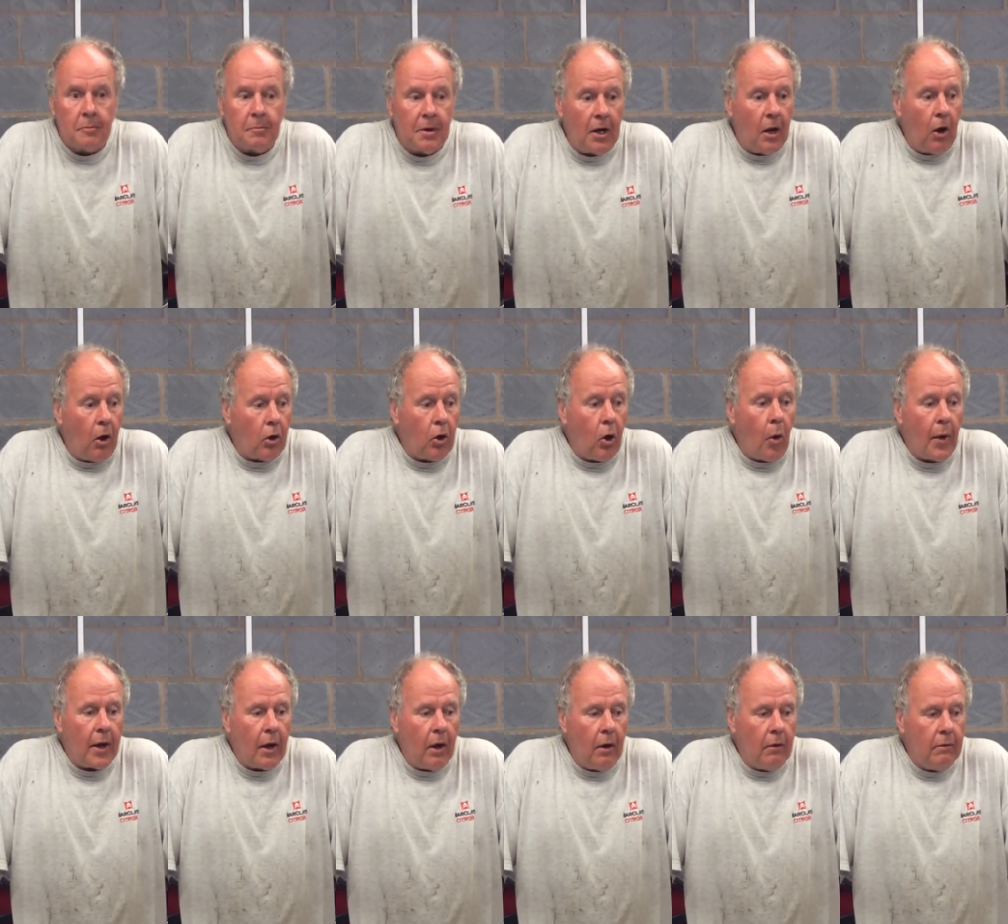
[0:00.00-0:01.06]
There's been a lot
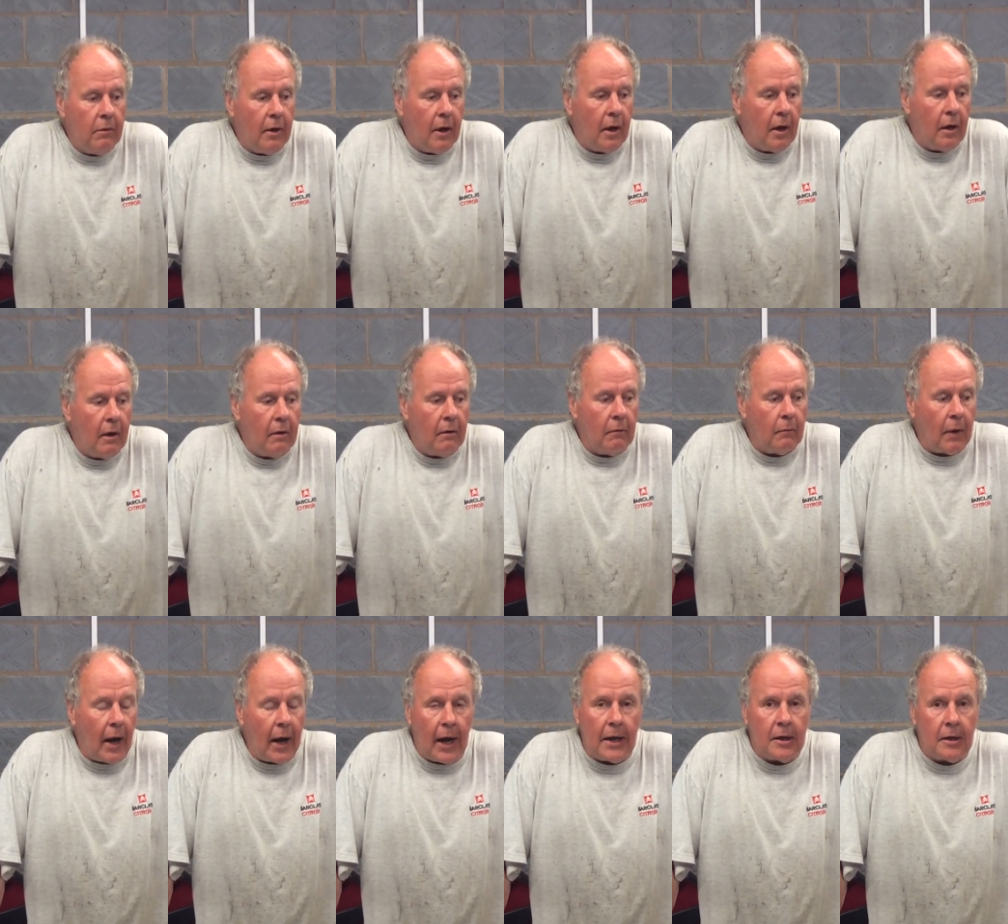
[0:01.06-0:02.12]
going on.
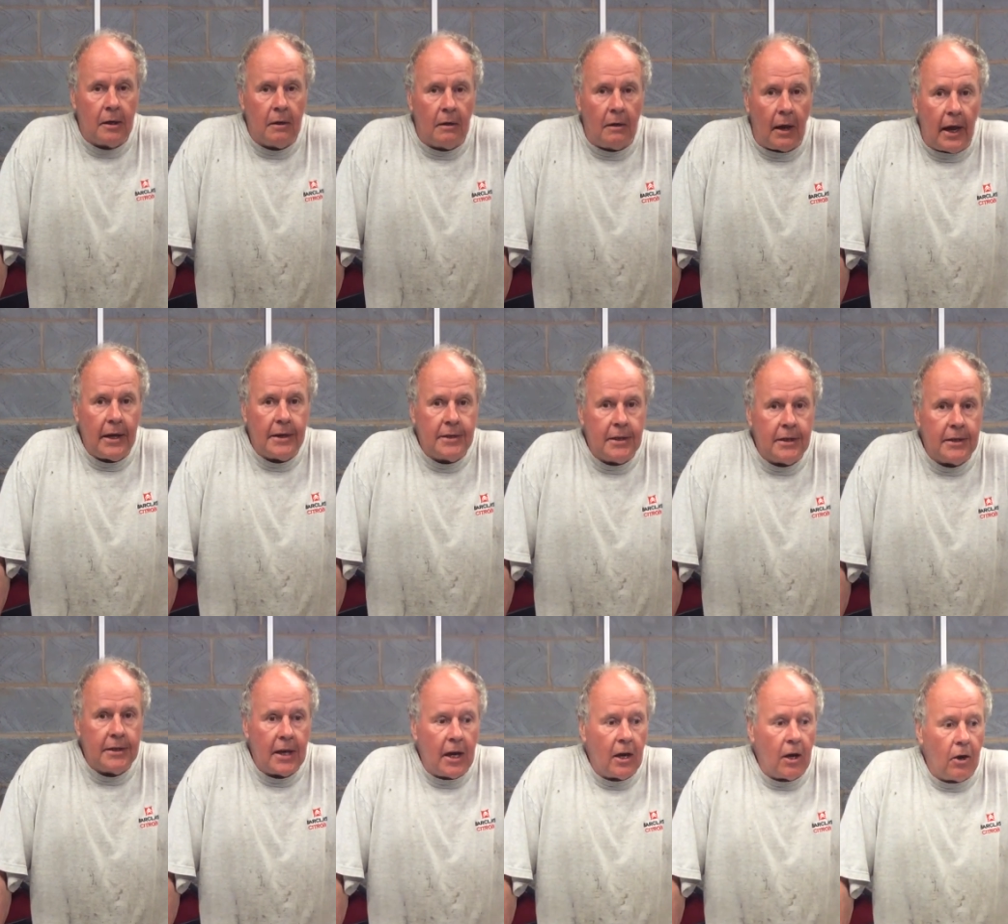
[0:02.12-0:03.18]
I had an
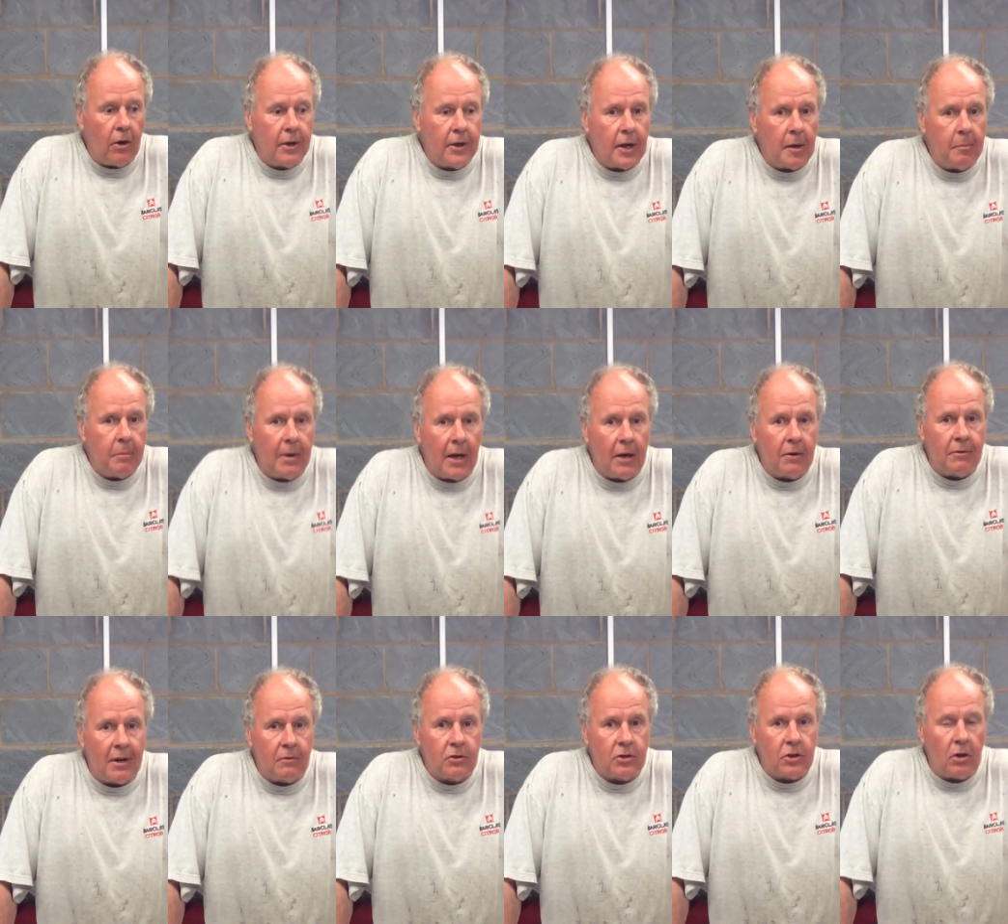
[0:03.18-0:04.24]
18-day holiday planned
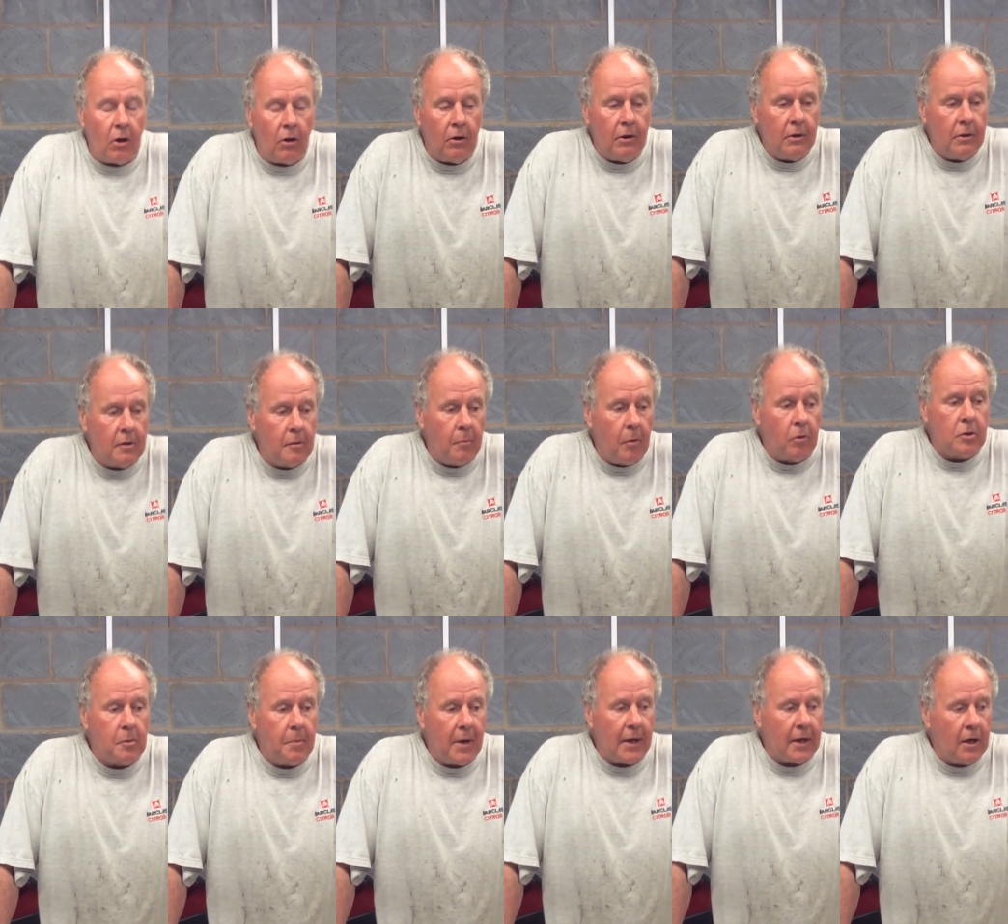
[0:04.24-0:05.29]
around Scotland,
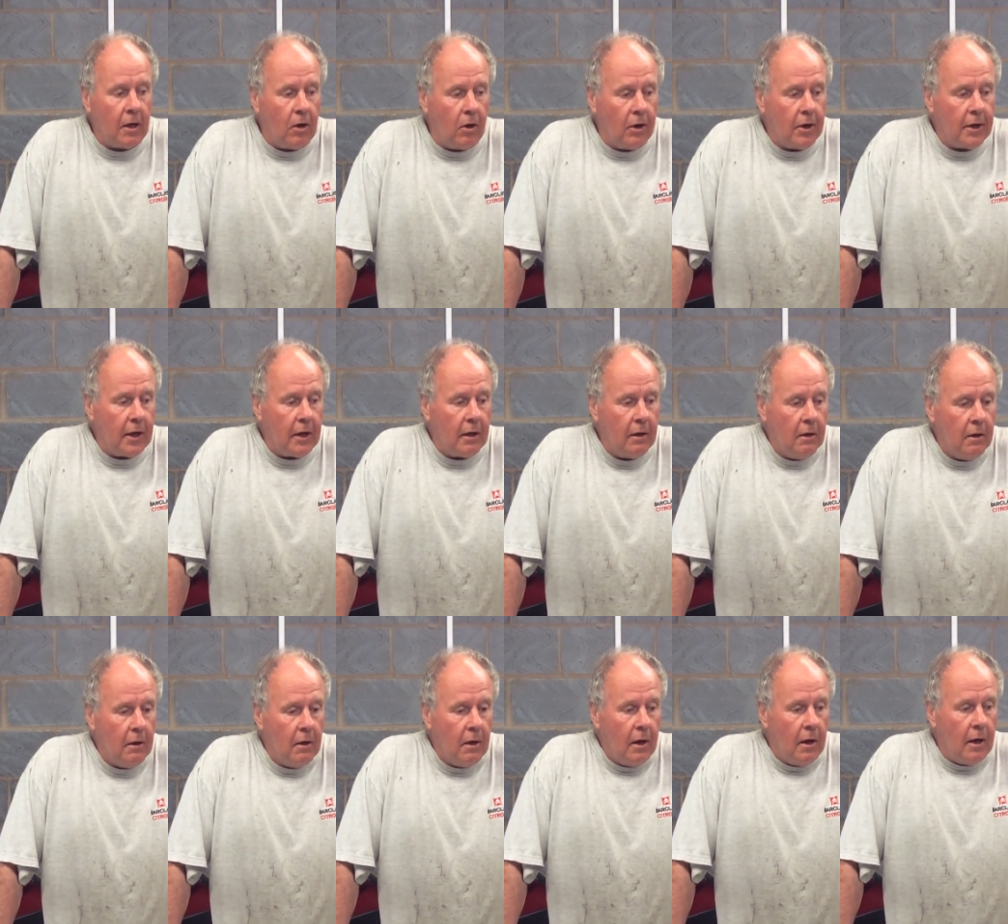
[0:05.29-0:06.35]
motorbiking holiday,
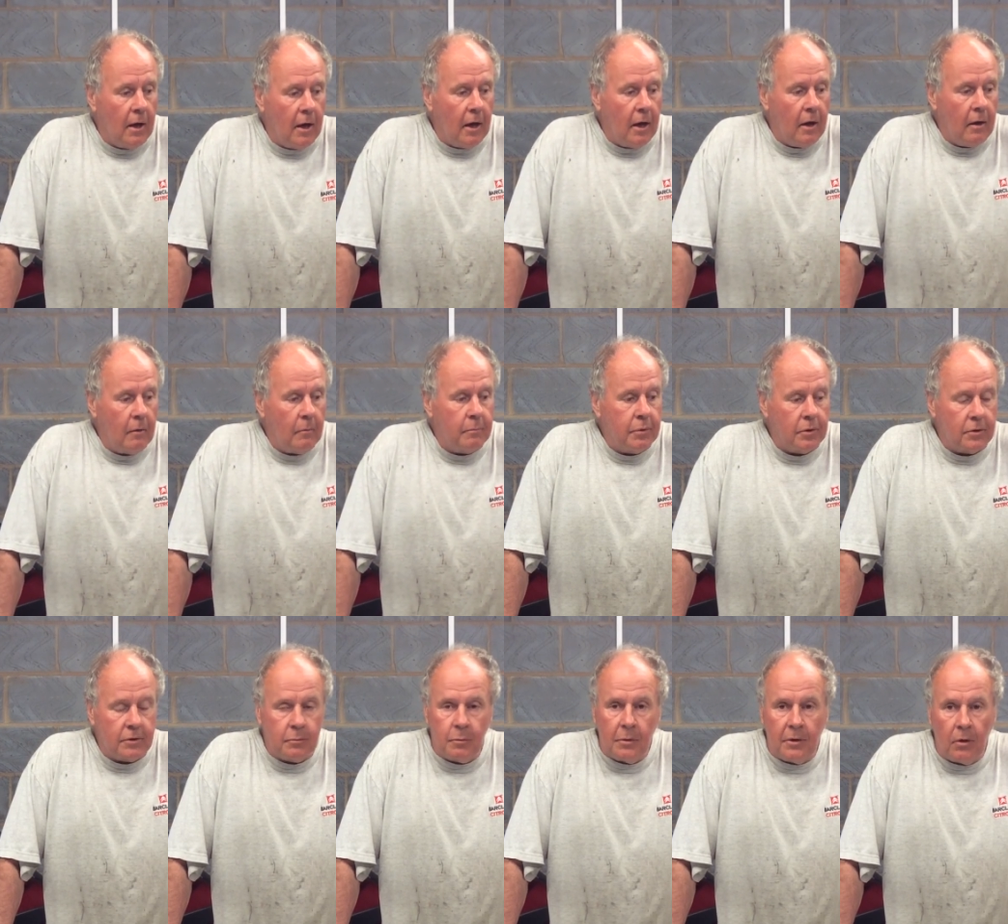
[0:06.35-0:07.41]
but
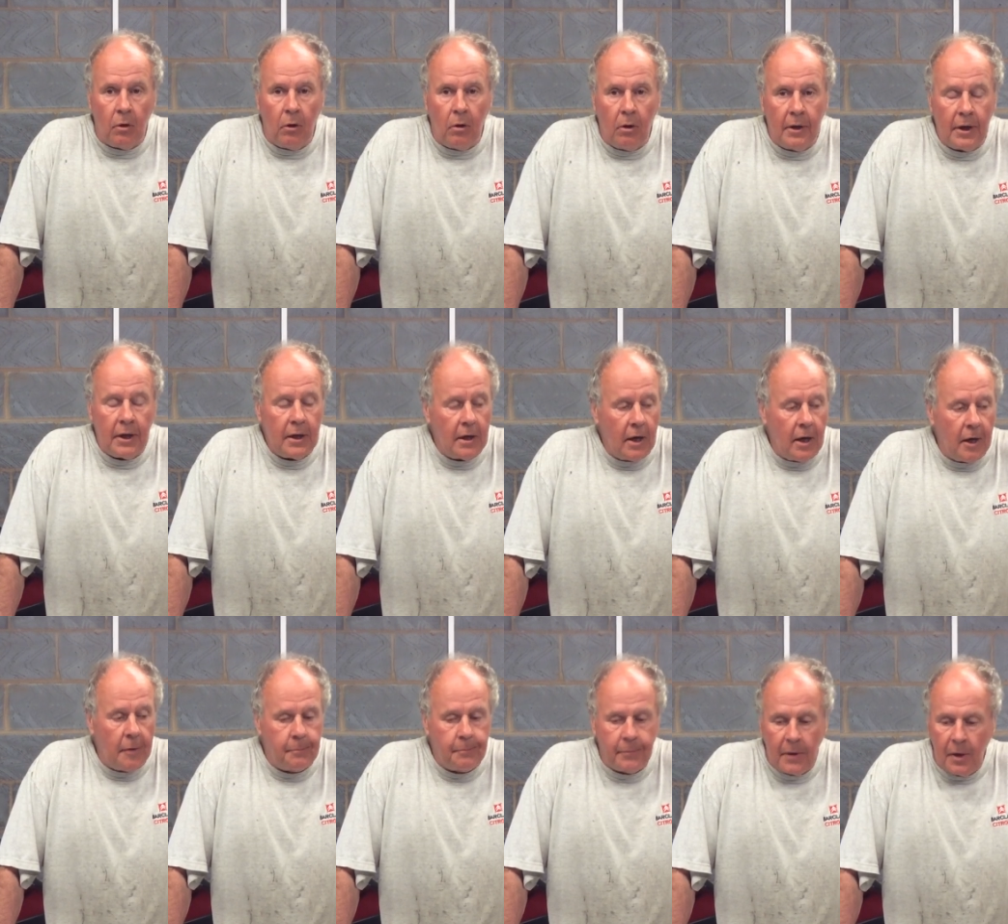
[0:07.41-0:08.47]
with all the